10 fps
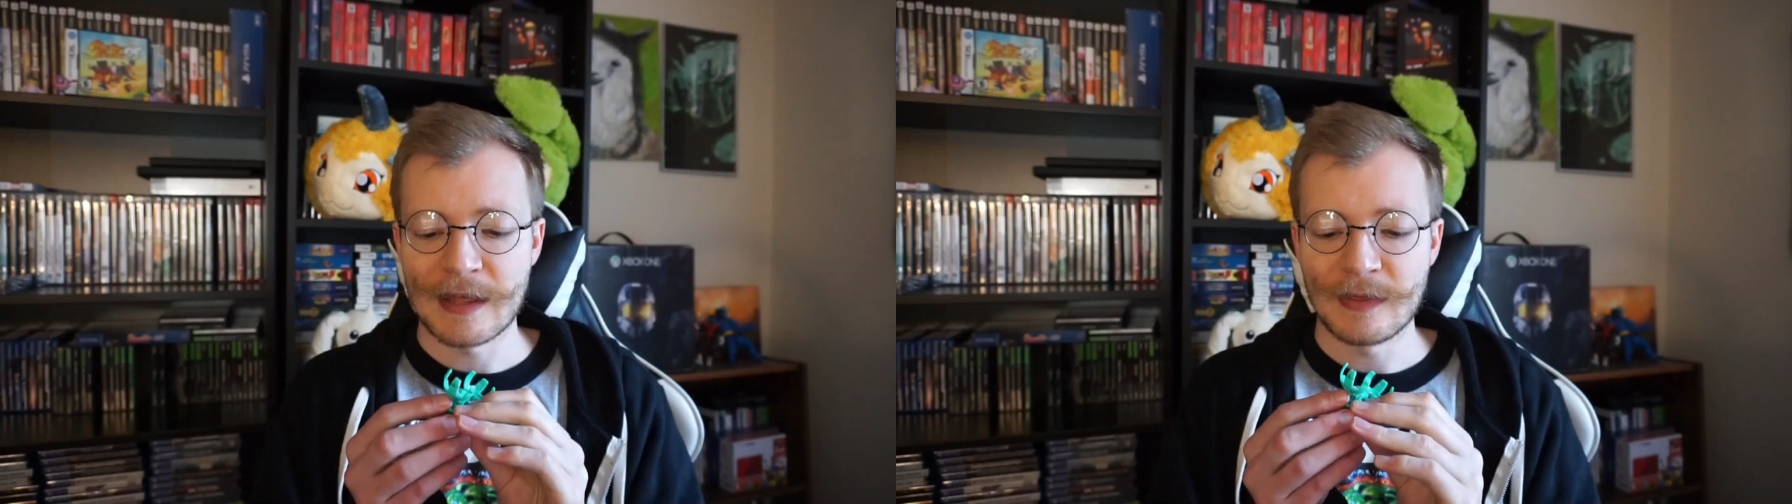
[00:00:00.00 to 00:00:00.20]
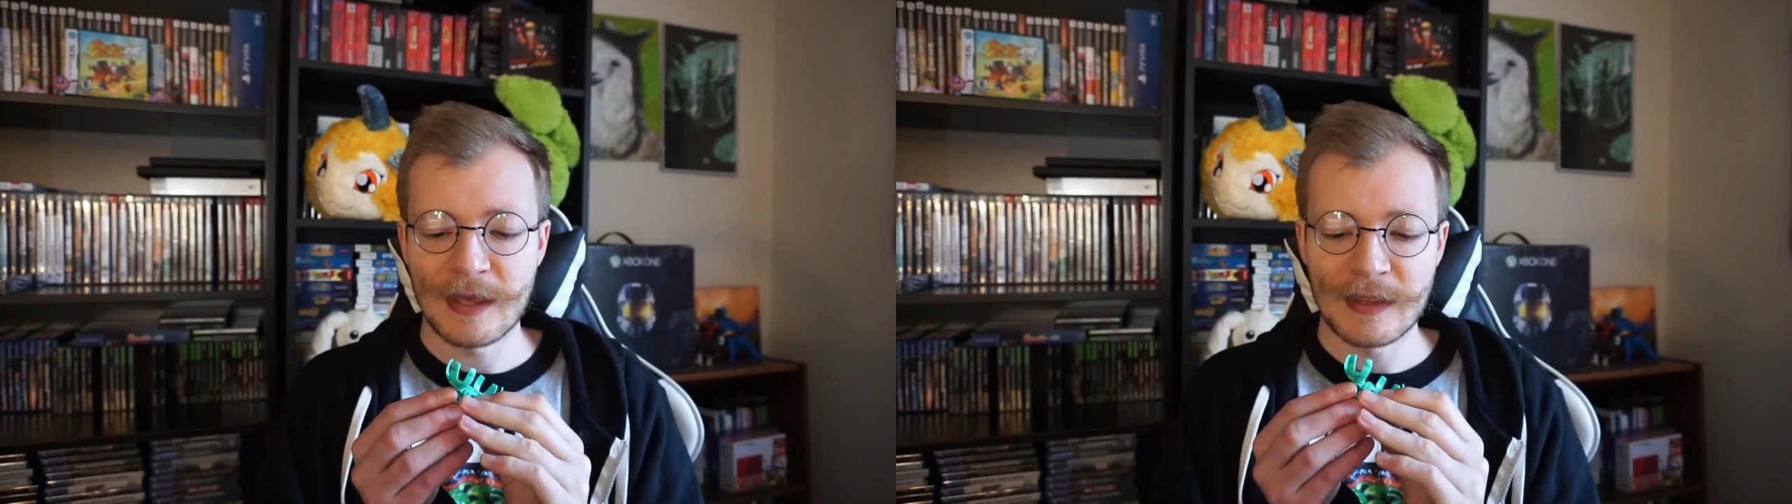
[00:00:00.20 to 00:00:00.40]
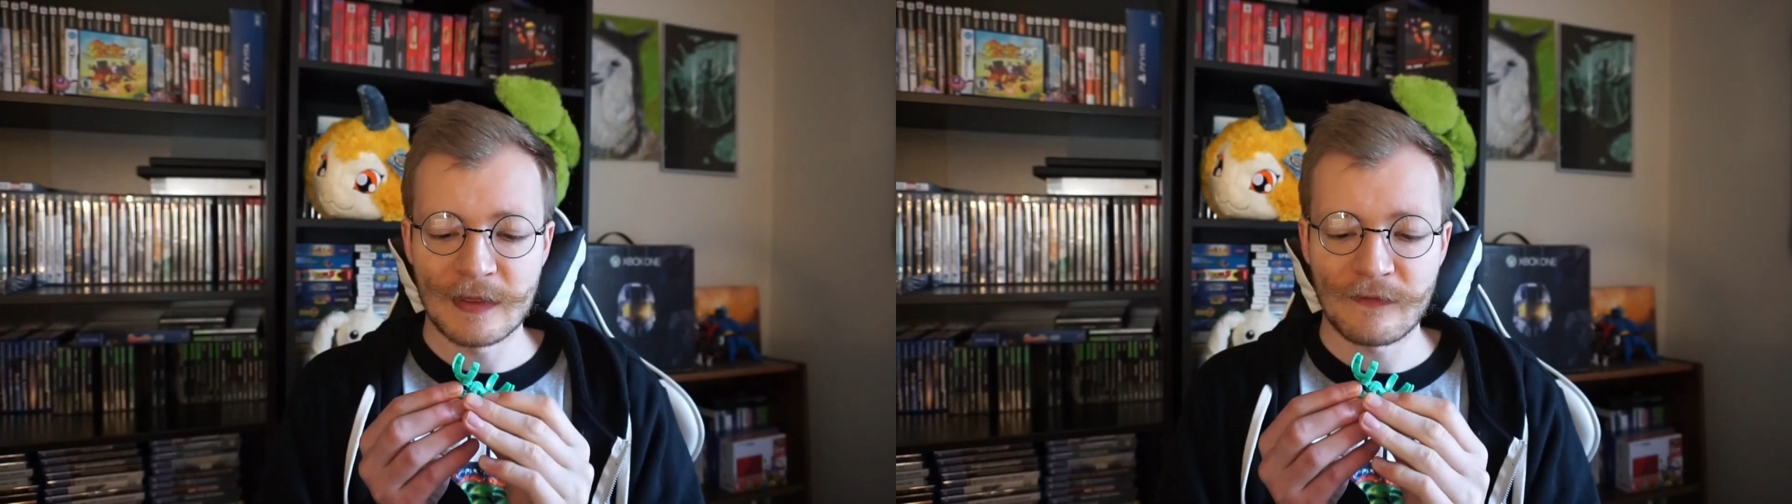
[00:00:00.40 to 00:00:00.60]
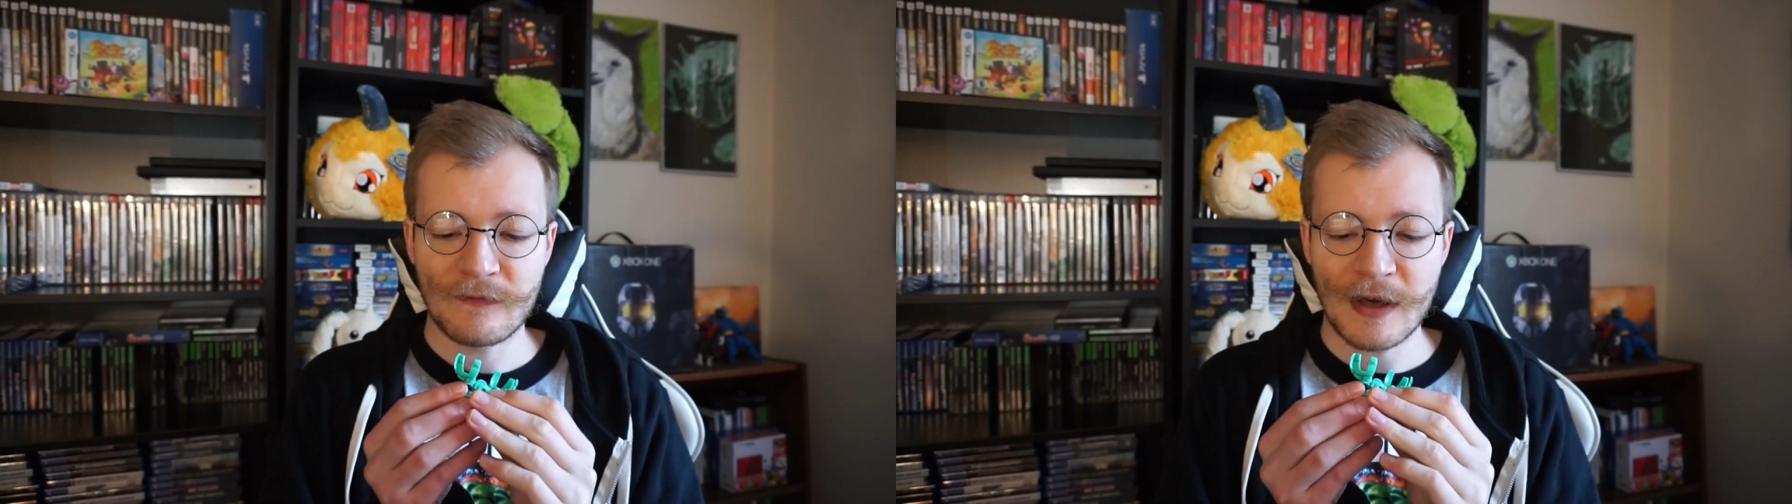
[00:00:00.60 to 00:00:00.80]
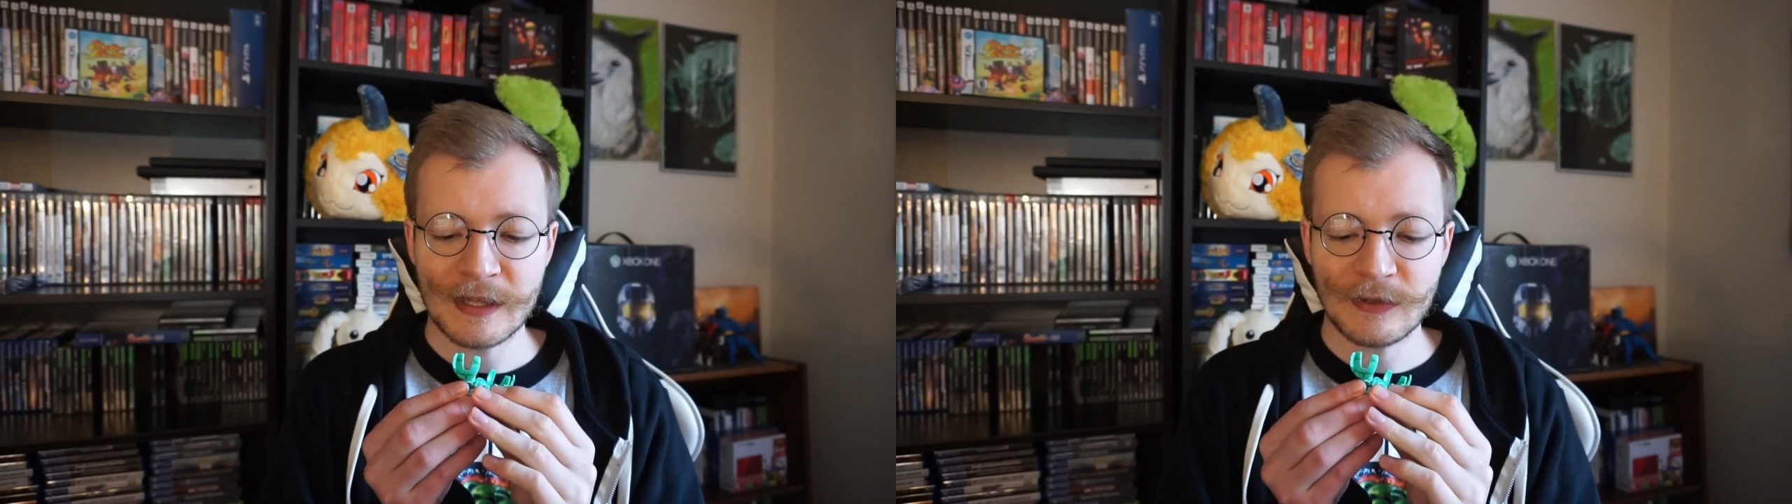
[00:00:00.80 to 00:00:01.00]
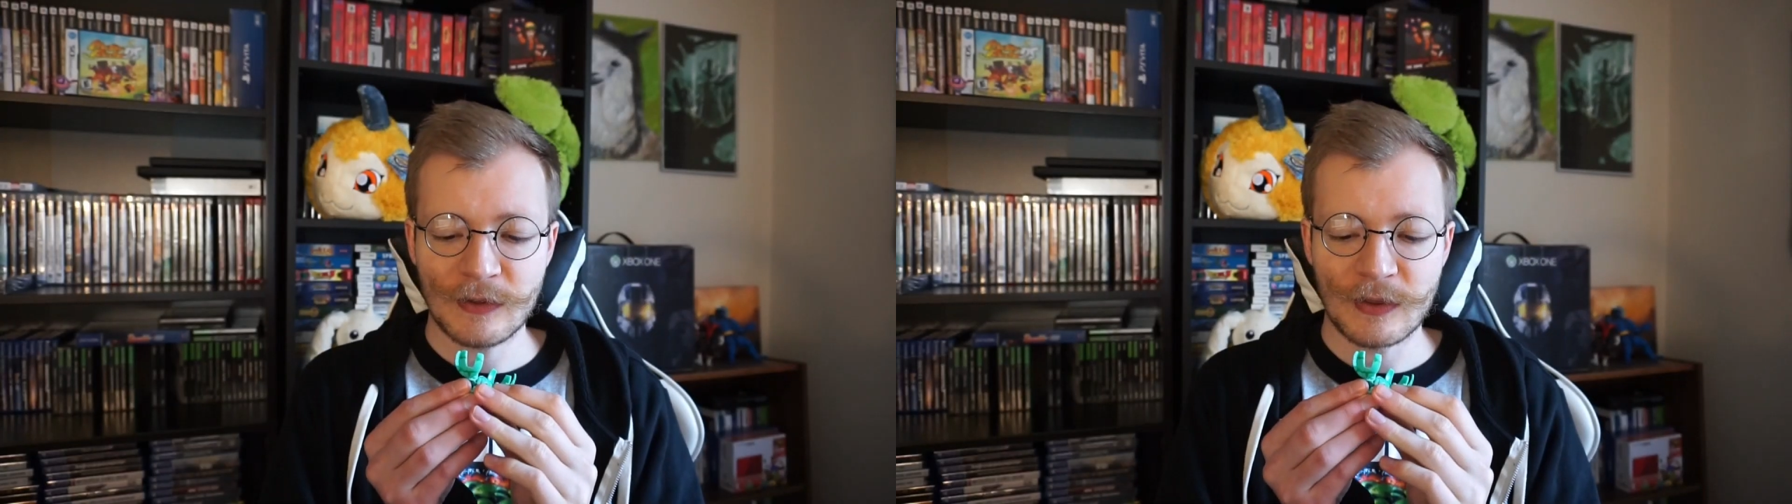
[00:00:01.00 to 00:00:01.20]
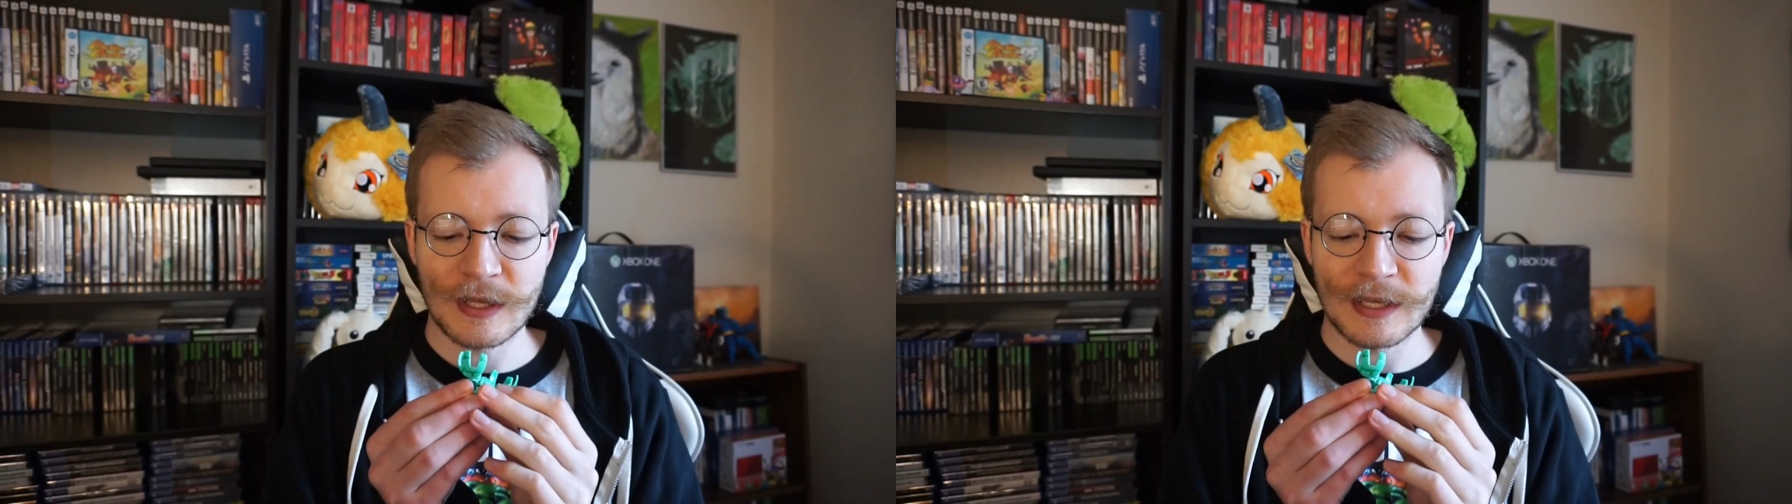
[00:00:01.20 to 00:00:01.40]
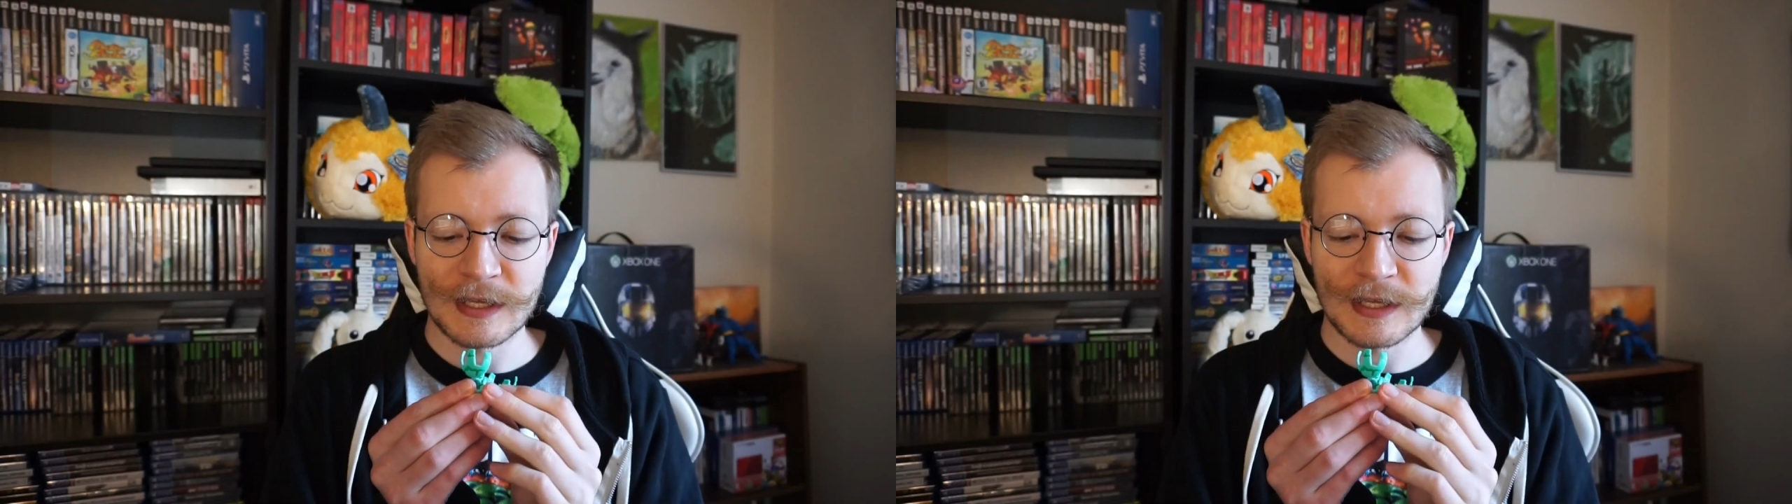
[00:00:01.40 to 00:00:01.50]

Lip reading: And then the final thing